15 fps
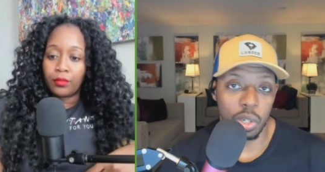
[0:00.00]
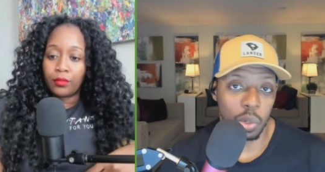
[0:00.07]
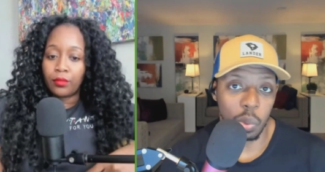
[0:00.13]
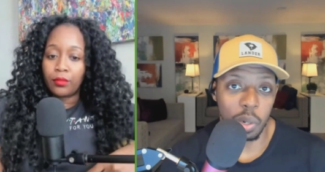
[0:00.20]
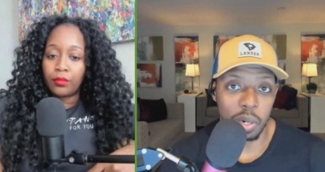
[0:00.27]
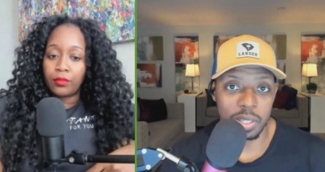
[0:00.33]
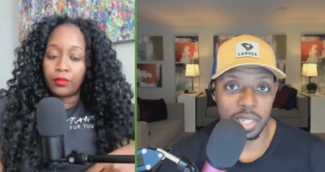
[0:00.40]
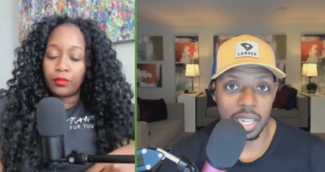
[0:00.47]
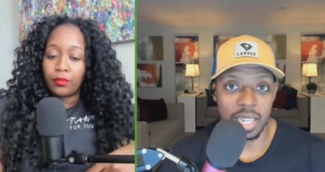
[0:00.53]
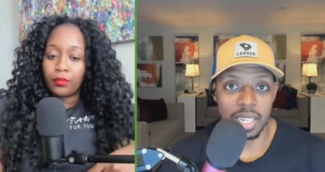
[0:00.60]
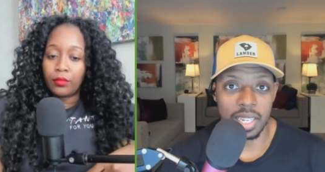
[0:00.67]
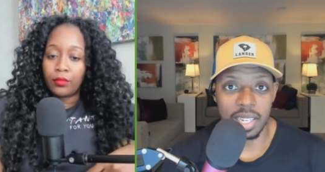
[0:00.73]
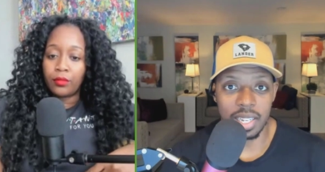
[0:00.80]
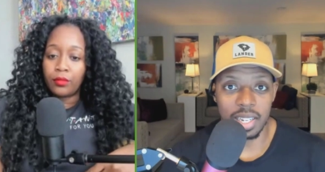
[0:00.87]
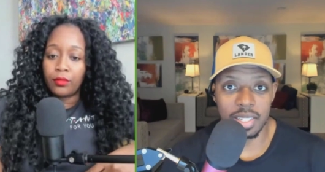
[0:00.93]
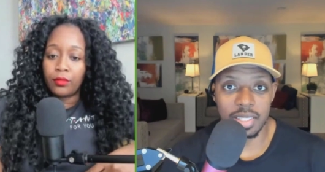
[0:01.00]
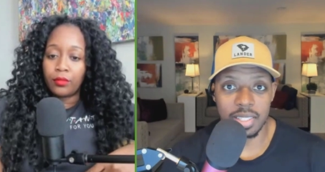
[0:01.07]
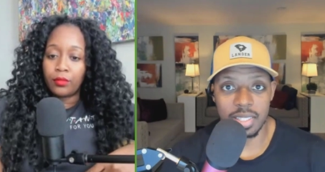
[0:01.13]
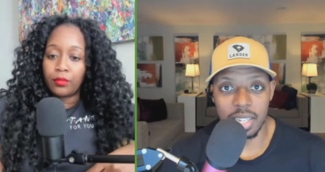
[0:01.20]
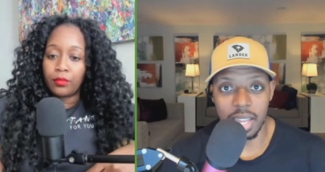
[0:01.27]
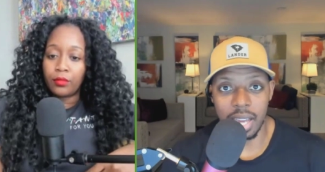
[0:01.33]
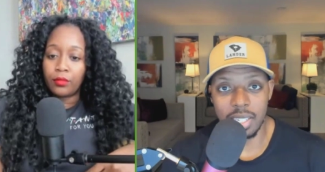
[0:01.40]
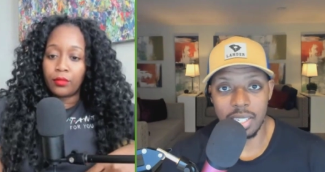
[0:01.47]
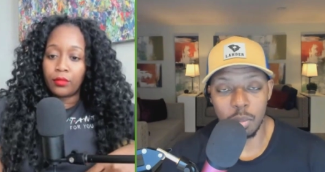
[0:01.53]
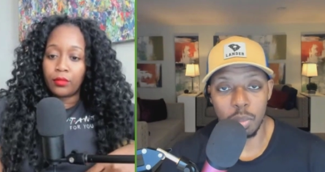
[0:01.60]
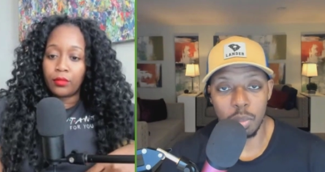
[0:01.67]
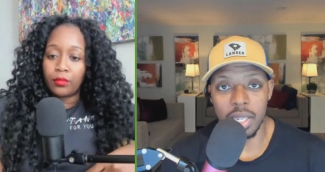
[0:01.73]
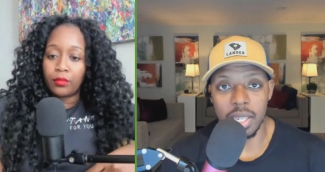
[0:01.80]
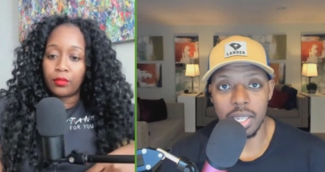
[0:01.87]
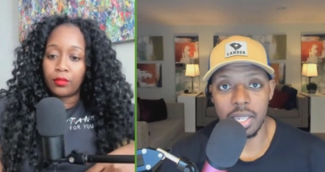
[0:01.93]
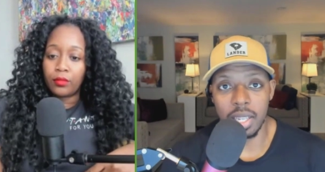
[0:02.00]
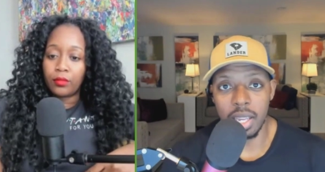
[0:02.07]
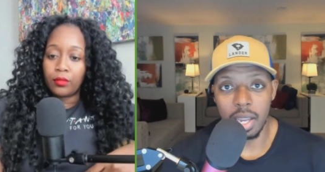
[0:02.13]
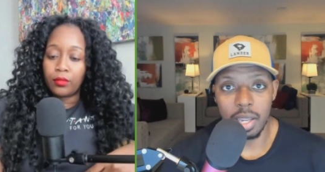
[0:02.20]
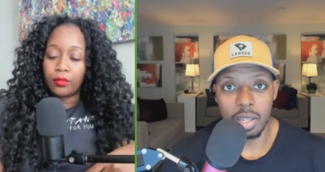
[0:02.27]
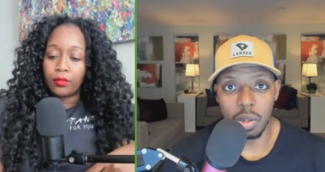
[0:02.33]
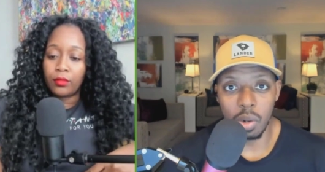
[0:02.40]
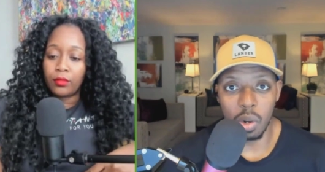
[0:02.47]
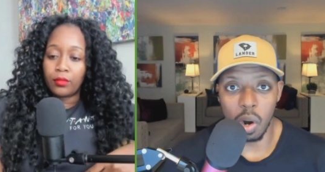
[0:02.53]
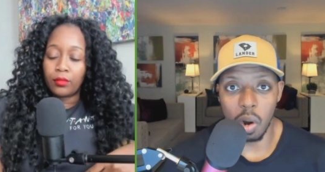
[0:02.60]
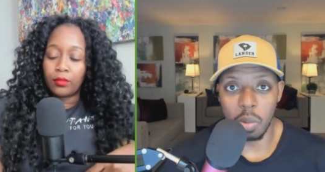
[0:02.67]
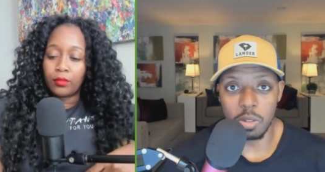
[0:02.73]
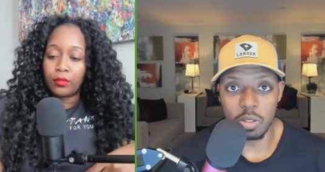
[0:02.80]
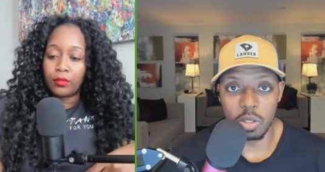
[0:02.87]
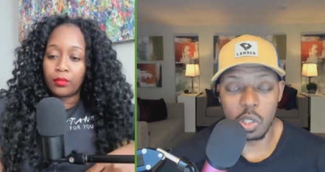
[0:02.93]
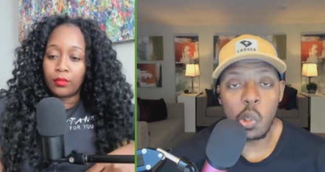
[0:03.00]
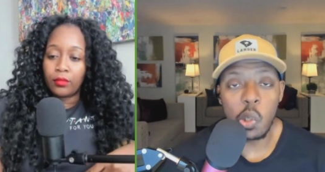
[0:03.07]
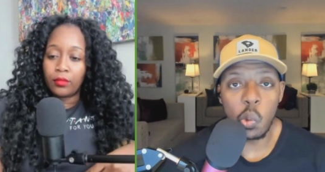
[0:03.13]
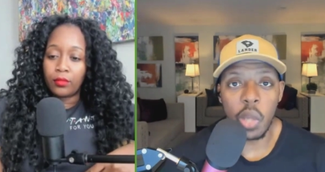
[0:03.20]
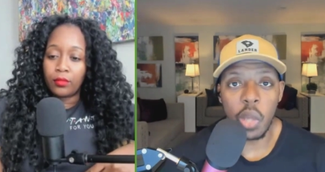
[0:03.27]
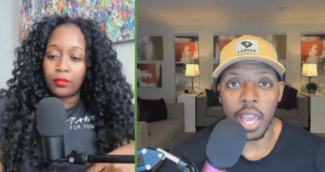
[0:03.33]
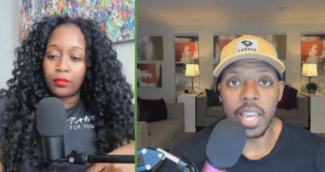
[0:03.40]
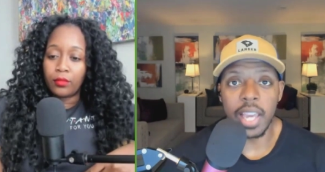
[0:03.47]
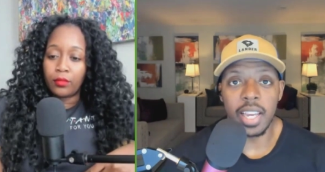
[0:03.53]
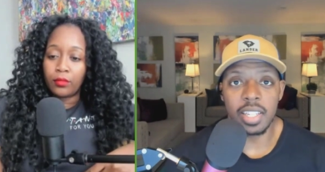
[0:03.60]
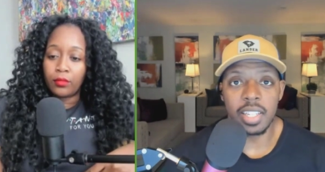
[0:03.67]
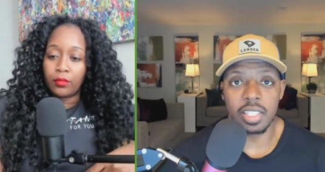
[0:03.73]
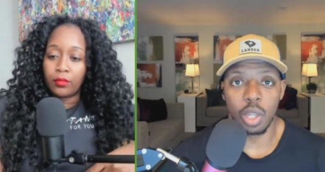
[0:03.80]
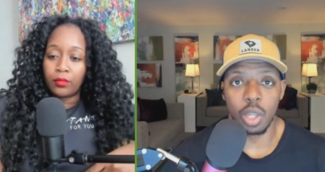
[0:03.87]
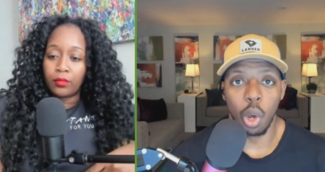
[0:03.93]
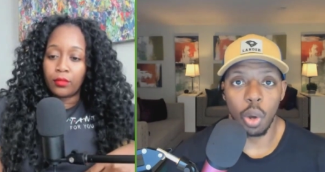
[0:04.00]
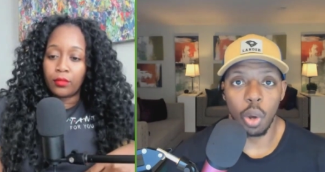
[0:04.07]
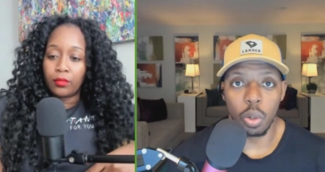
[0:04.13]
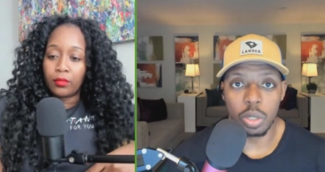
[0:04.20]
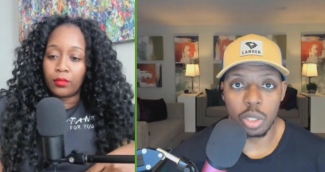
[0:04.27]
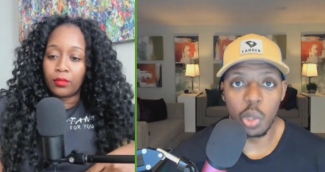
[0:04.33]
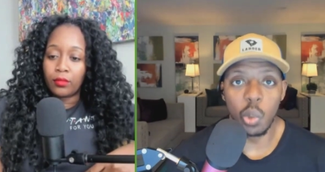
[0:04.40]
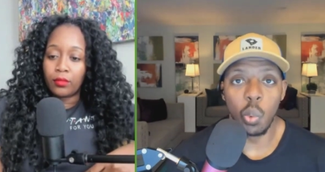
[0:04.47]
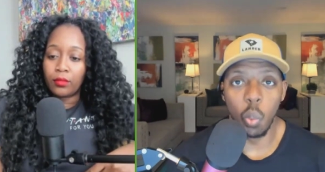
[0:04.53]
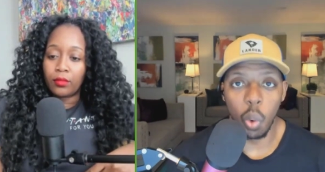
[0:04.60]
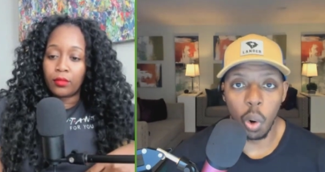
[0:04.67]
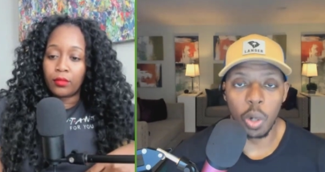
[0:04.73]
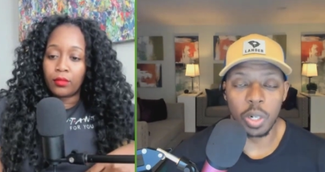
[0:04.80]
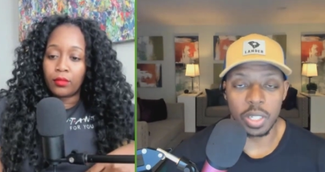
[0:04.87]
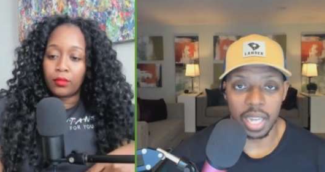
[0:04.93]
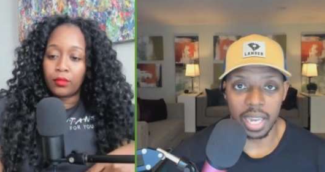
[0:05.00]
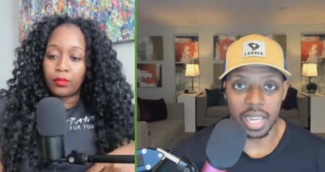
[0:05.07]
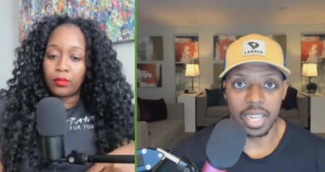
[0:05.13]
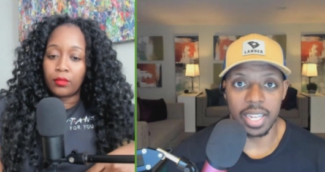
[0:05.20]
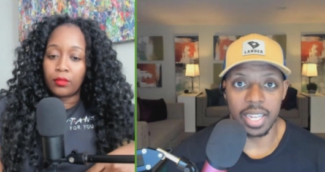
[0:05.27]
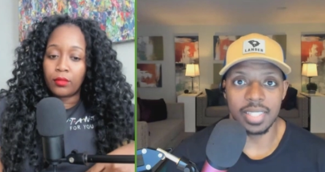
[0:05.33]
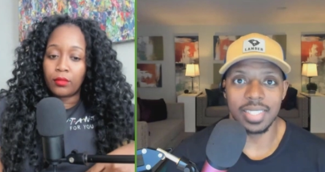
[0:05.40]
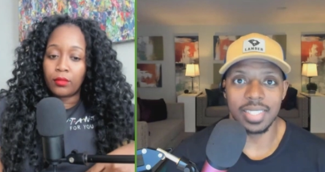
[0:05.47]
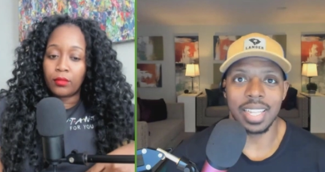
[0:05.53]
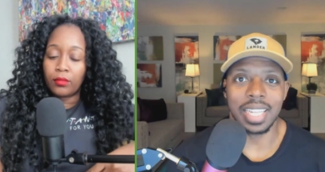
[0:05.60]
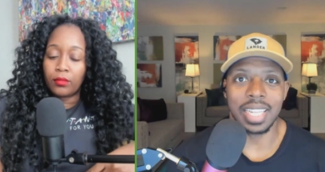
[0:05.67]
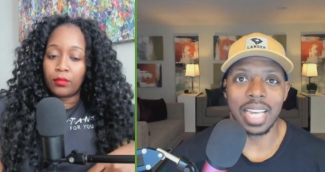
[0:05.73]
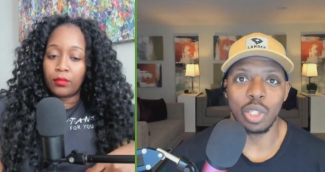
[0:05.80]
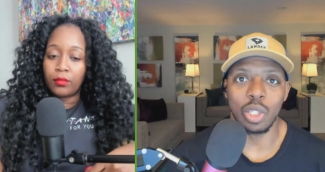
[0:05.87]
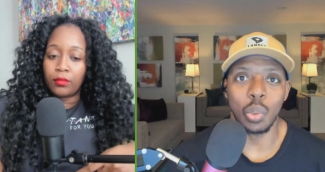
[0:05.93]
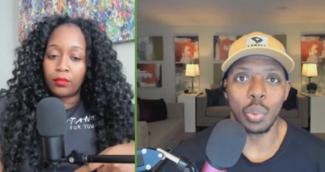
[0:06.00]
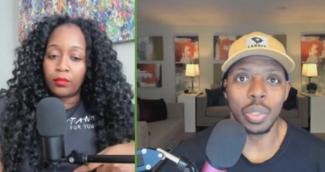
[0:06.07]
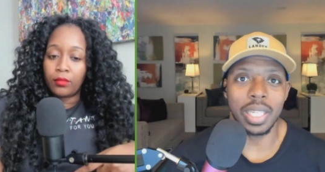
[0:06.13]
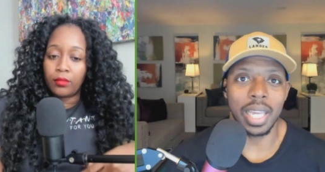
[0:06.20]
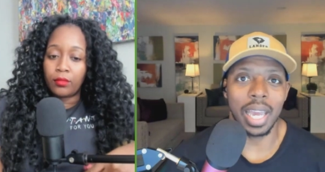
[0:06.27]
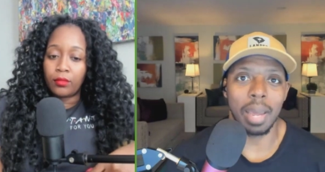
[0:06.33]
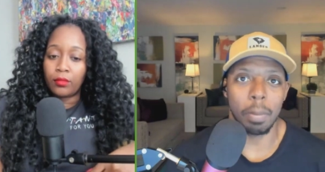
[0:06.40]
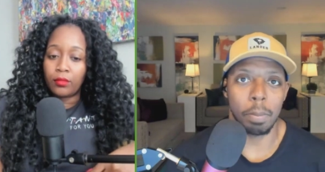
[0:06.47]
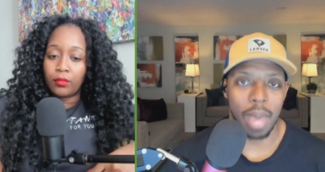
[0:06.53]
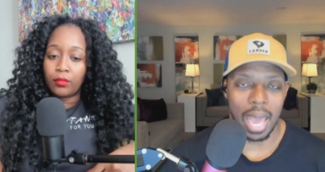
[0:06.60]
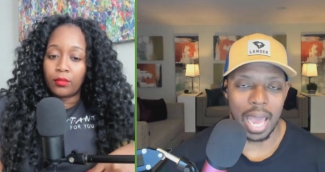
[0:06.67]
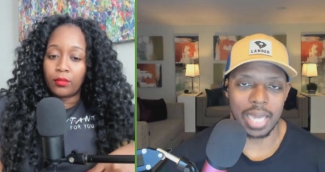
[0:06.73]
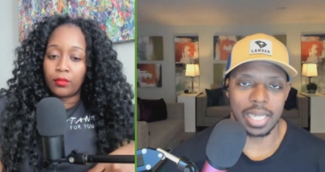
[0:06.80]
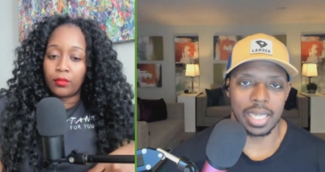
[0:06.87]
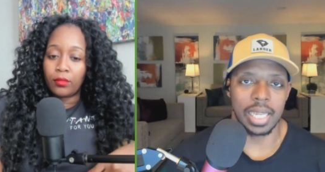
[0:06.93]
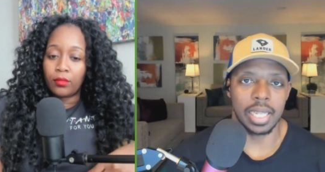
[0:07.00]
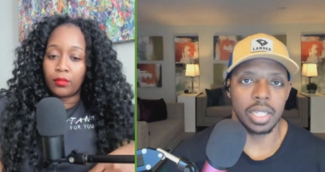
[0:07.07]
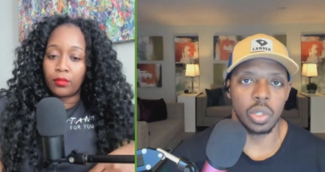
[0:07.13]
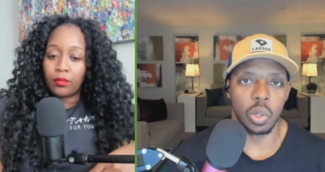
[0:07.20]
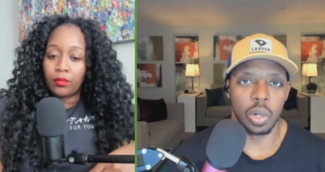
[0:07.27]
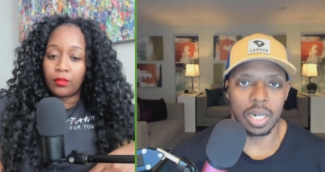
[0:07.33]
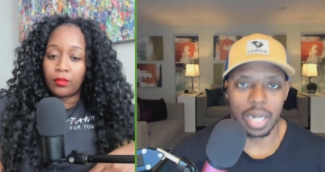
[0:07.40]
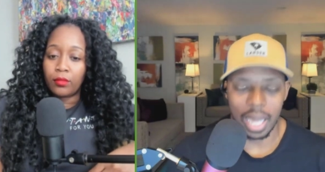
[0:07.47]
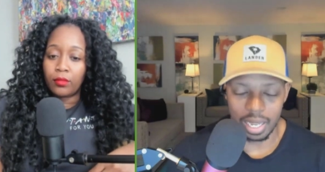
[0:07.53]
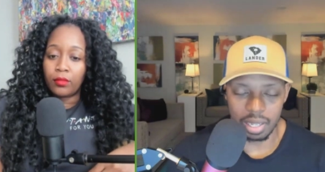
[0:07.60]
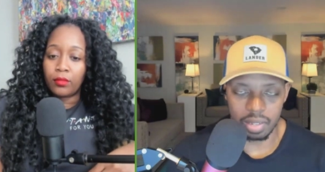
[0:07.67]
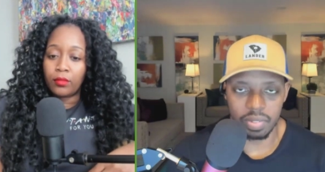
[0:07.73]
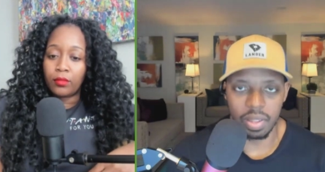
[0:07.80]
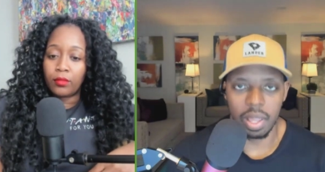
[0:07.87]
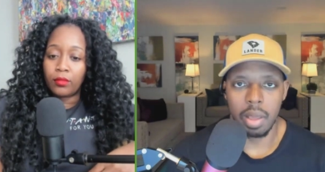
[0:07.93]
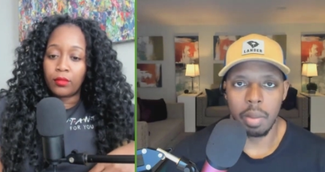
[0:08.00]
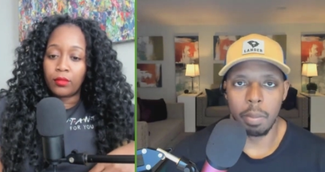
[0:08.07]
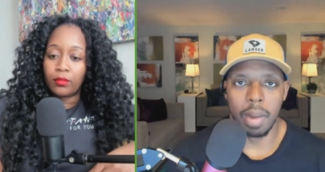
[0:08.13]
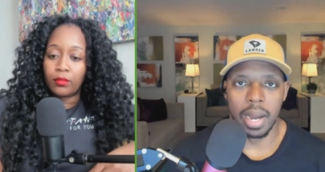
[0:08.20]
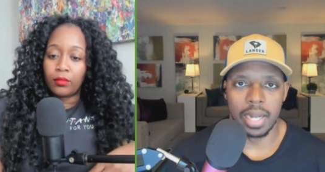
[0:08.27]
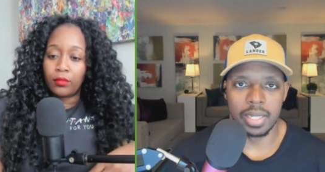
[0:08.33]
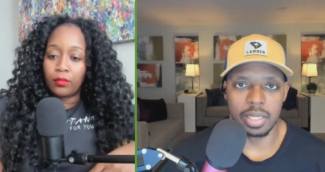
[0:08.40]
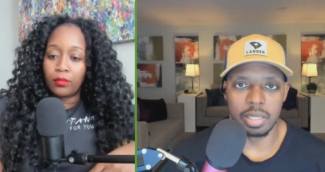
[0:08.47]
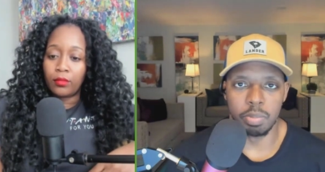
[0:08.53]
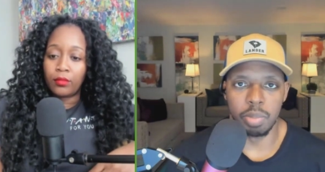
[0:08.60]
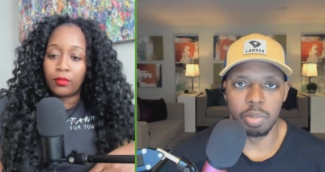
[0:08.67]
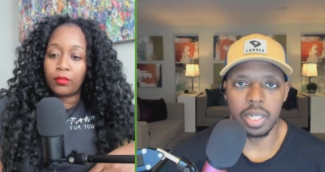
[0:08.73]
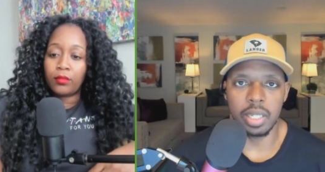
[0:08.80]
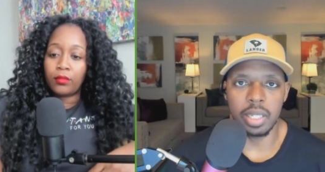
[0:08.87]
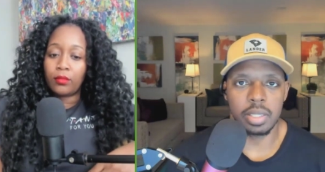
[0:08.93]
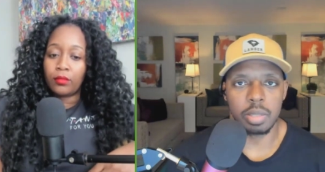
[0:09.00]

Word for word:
Speaker 1: your workday is, that could be, you know, almost two days, two work days that you get back in your life by just being